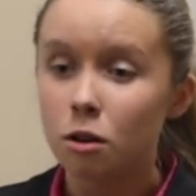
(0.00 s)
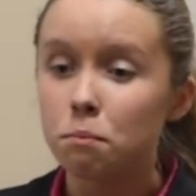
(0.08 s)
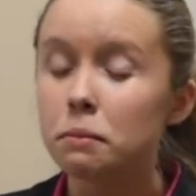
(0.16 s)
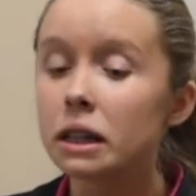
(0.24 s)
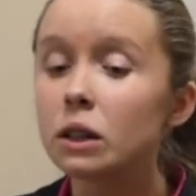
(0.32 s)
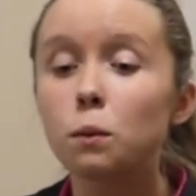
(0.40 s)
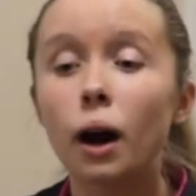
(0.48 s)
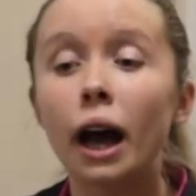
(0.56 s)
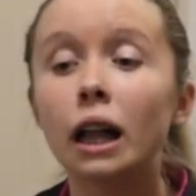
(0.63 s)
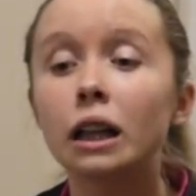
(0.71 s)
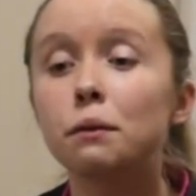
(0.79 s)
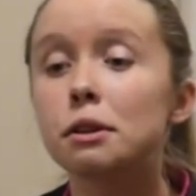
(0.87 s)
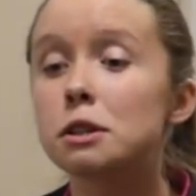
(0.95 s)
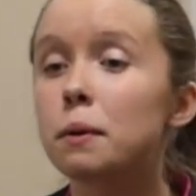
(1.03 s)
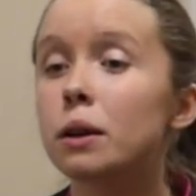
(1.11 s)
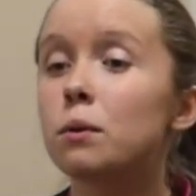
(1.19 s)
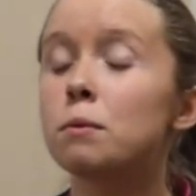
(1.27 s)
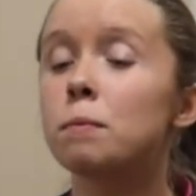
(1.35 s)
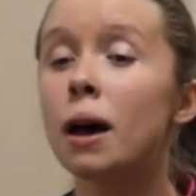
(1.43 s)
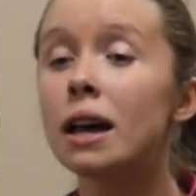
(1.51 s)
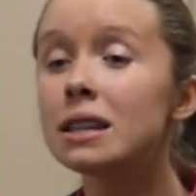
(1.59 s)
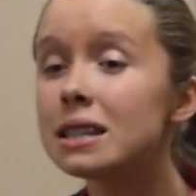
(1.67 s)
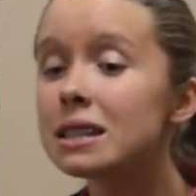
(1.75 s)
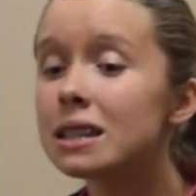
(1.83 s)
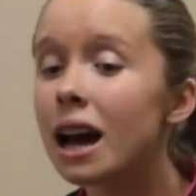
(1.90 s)
Meanwhile, it was sprayed with
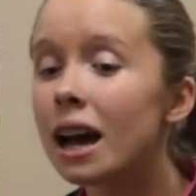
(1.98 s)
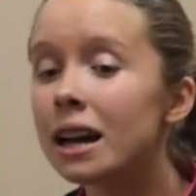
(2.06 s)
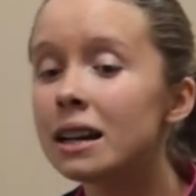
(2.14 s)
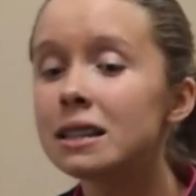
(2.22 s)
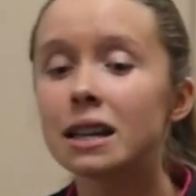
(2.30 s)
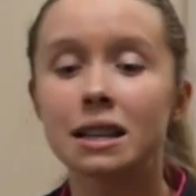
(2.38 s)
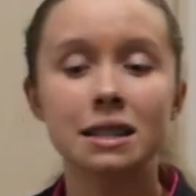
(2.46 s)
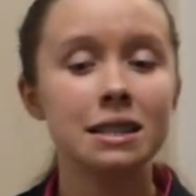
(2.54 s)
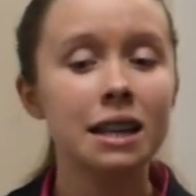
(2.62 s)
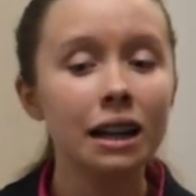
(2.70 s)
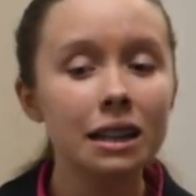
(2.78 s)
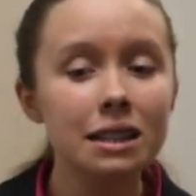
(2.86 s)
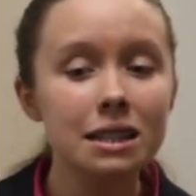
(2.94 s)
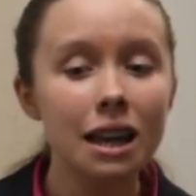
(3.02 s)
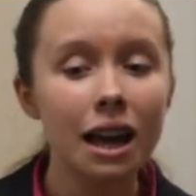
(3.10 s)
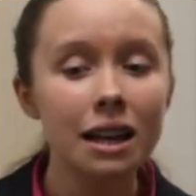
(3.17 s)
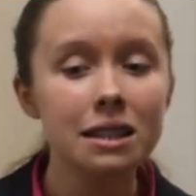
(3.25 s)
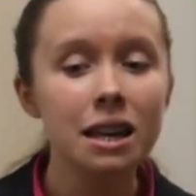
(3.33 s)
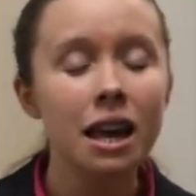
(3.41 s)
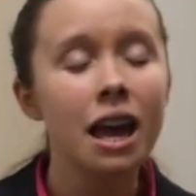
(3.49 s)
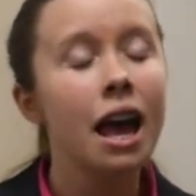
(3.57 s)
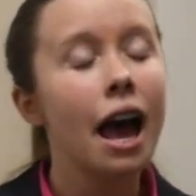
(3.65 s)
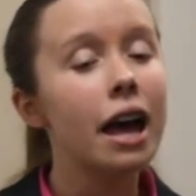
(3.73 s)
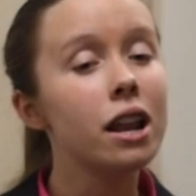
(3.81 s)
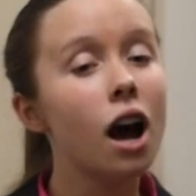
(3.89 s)
pesticides, insecticides,
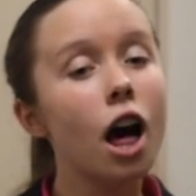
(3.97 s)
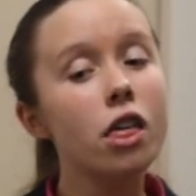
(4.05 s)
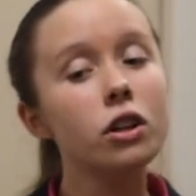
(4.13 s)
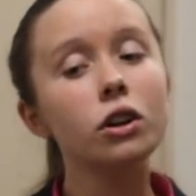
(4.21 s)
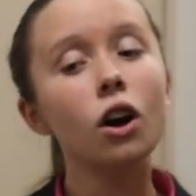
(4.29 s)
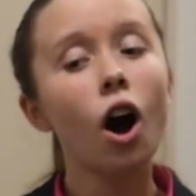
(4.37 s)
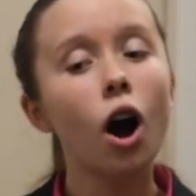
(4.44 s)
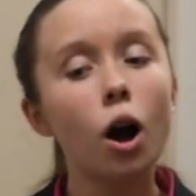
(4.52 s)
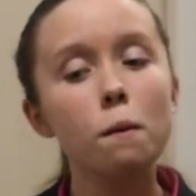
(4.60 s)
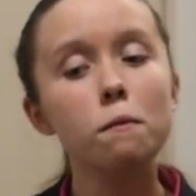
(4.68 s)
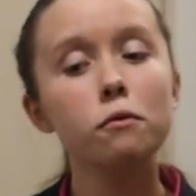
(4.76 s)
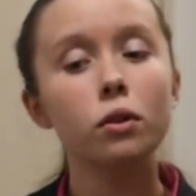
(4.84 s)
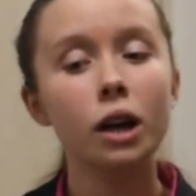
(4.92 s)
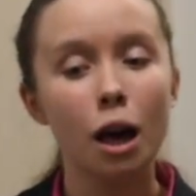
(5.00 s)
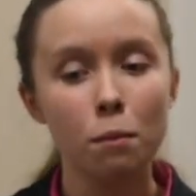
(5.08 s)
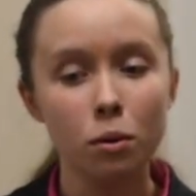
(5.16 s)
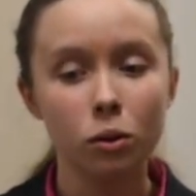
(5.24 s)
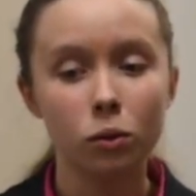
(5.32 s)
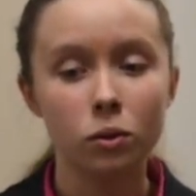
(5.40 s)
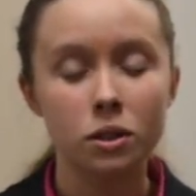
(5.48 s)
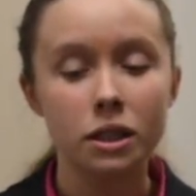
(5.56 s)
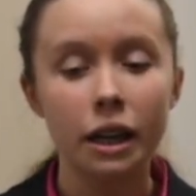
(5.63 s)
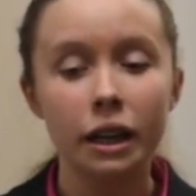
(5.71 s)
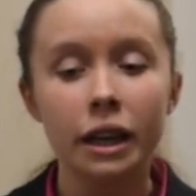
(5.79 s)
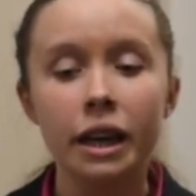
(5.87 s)
and other harmful chemicals
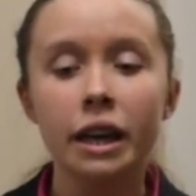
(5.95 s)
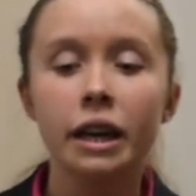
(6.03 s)
that